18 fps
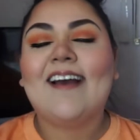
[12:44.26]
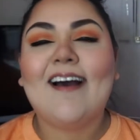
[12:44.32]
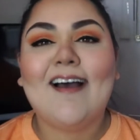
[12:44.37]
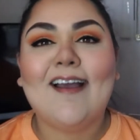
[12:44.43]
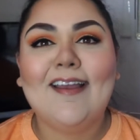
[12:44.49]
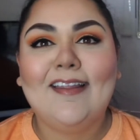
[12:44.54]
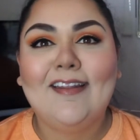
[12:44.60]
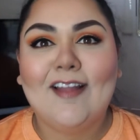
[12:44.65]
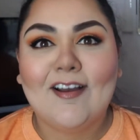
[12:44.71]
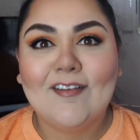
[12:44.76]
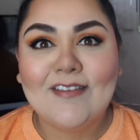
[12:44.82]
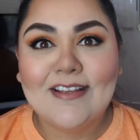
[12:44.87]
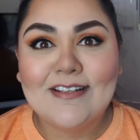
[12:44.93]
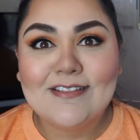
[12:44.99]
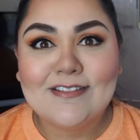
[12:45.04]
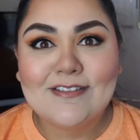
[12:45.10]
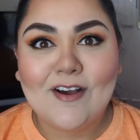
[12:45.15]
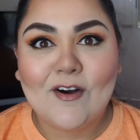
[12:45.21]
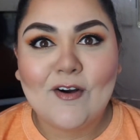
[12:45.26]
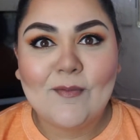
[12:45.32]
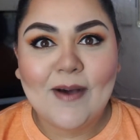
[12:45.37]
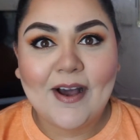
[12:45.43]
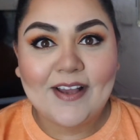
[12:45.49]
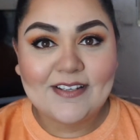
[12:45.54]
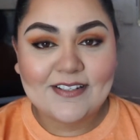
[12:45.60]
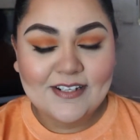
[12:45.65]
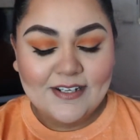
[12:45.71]
I love it so
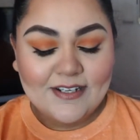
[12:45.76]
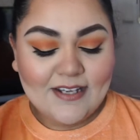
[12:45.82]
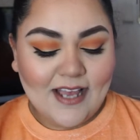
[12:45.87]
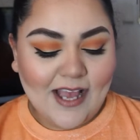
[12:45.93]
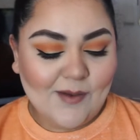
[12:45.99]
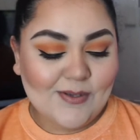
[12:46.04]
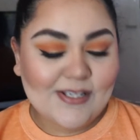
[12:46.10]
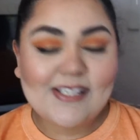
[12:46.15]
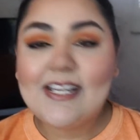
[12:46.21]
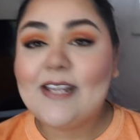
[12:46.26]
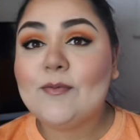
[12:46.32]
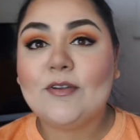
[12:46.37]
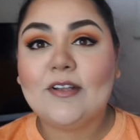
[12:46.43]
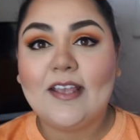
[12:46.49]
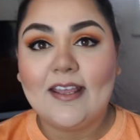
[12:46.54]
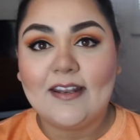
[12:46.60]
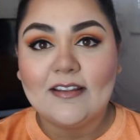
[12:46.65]
much. I wasn't able to get